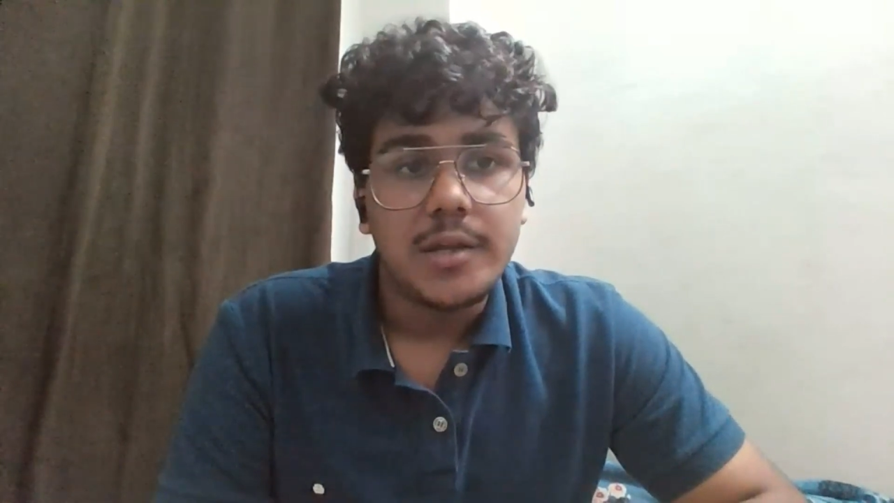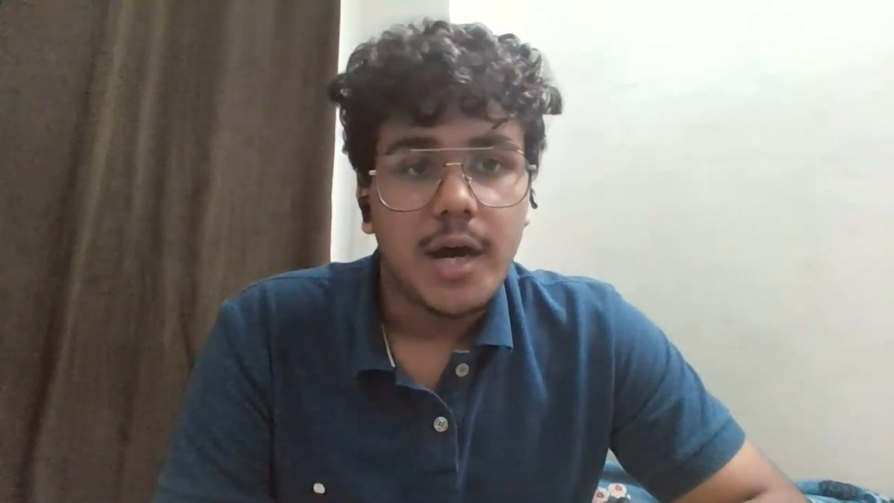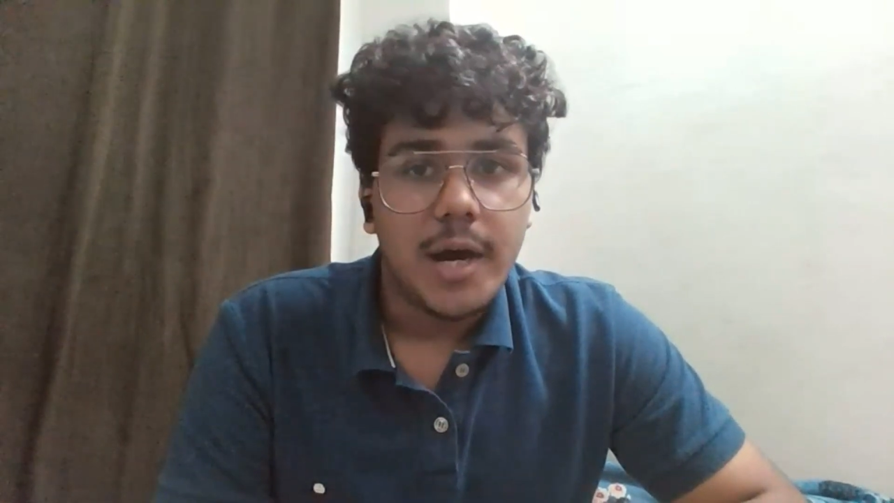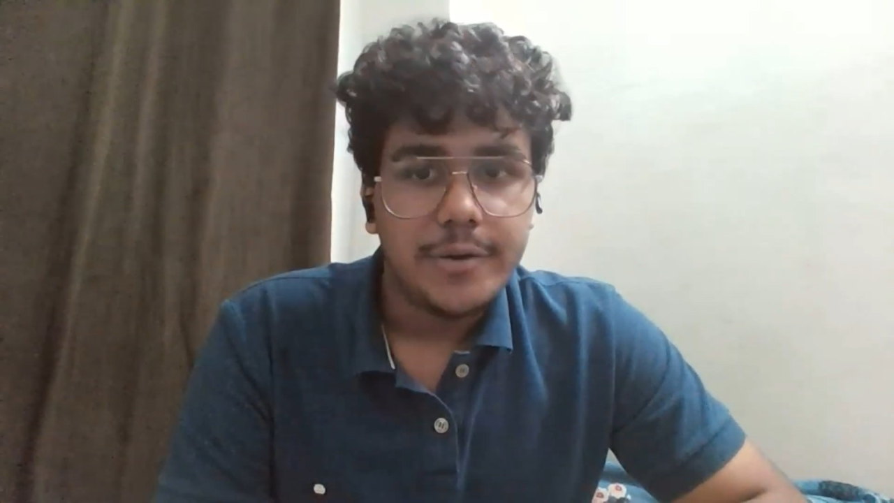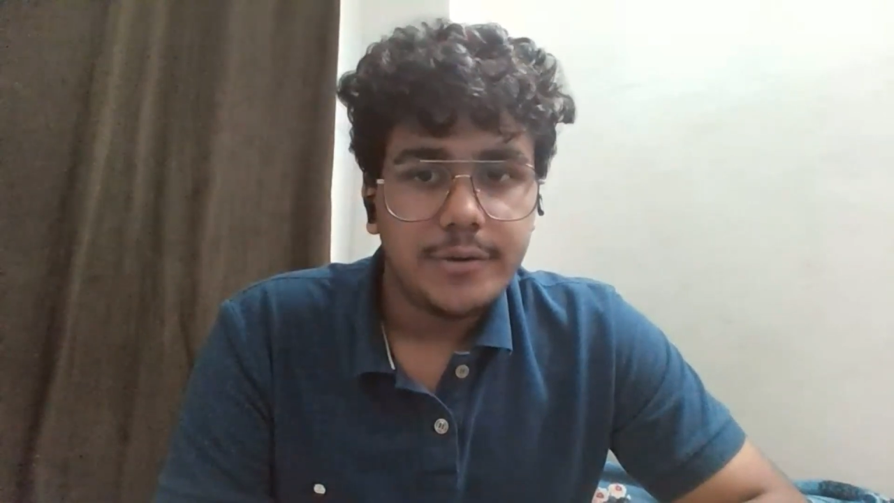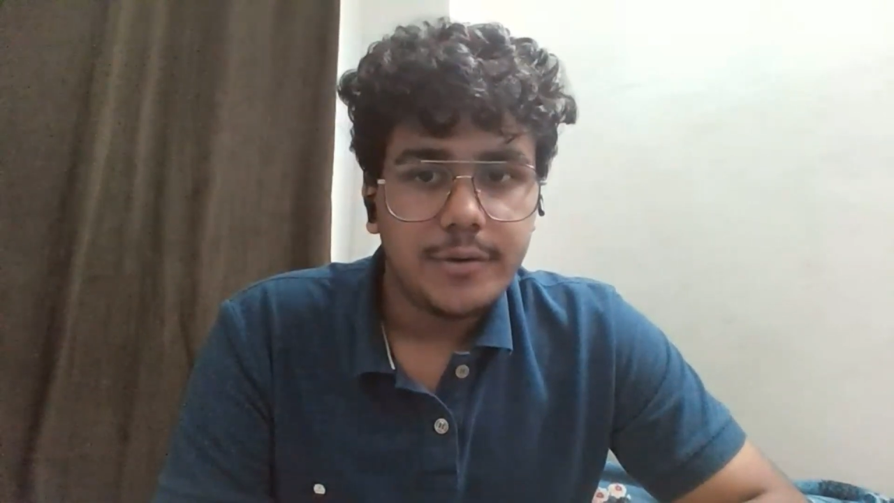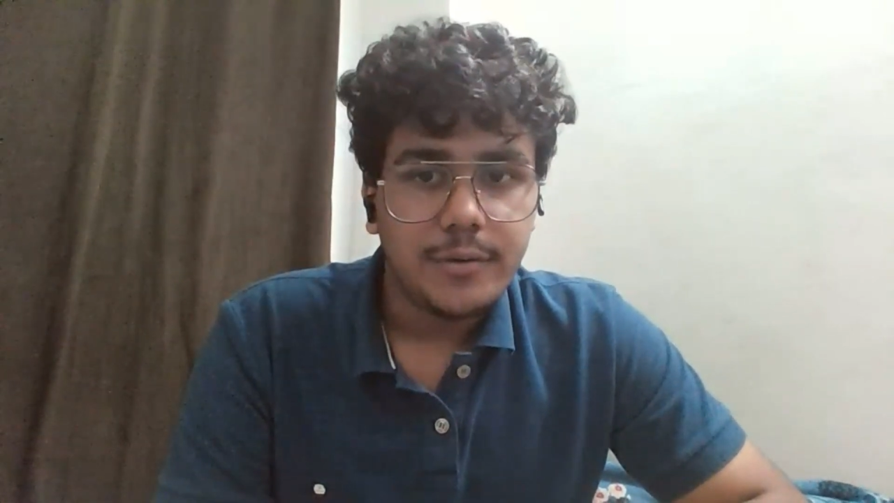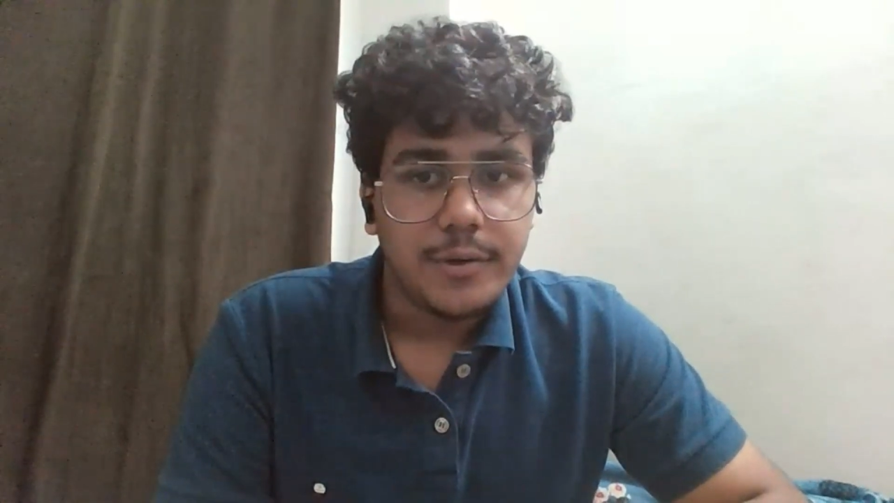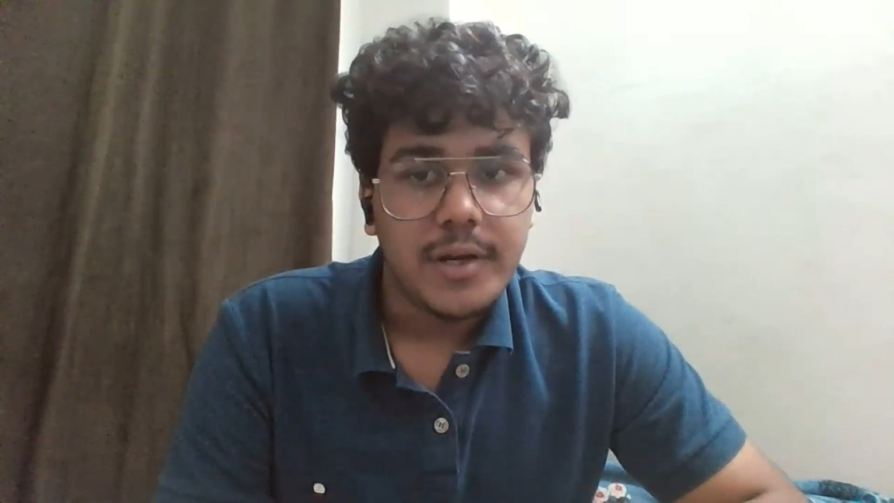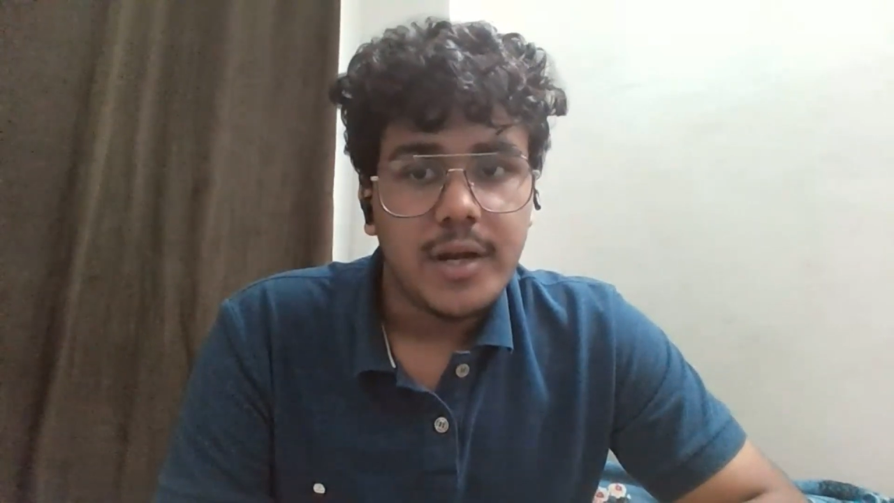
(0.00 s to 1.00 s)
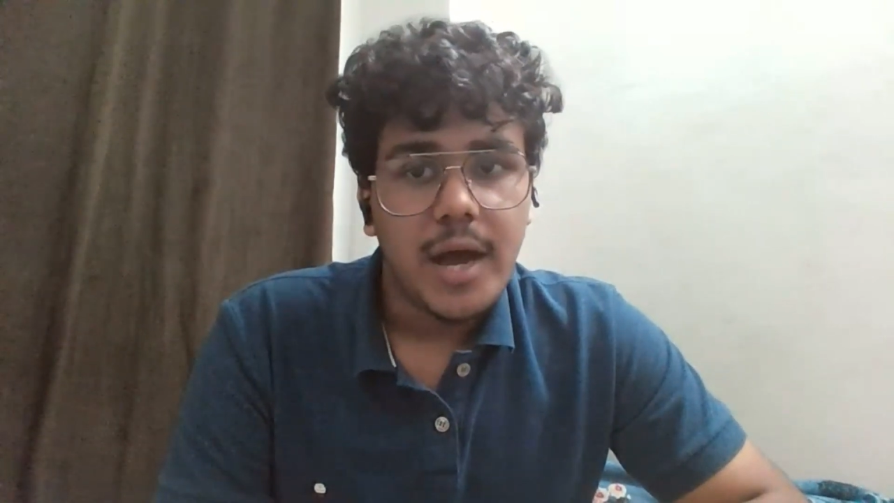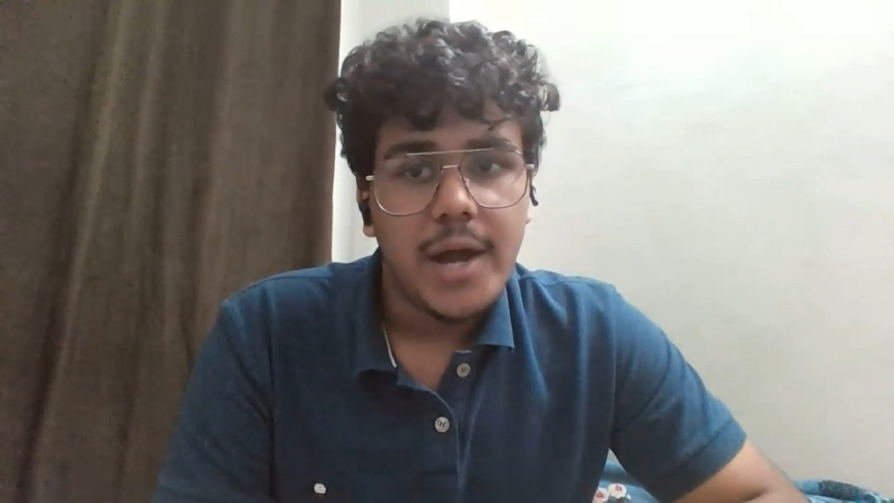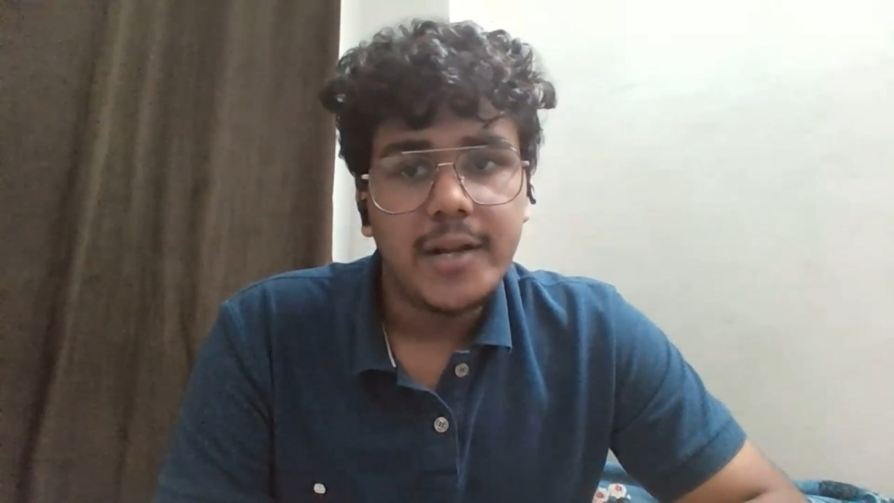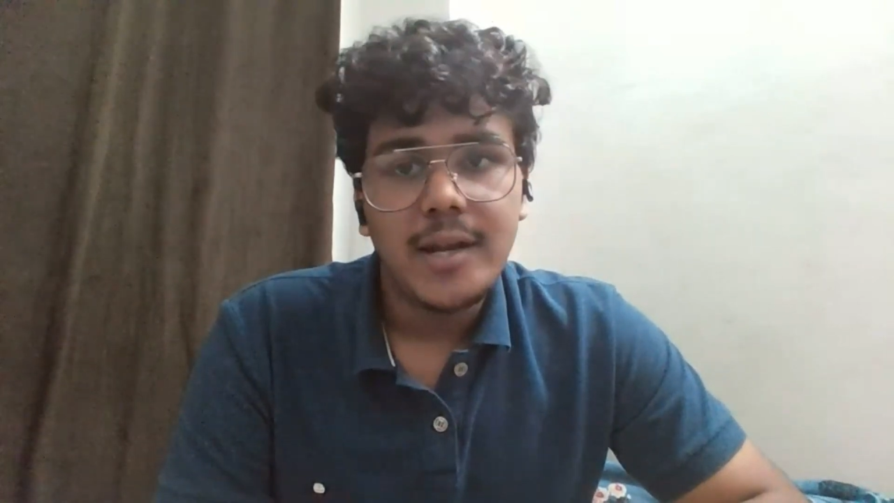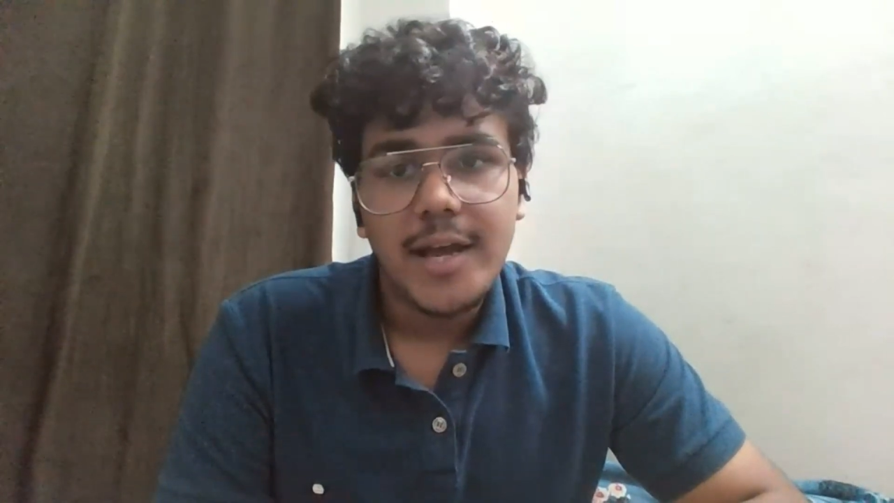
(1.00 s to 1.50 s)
the Arduino code, and a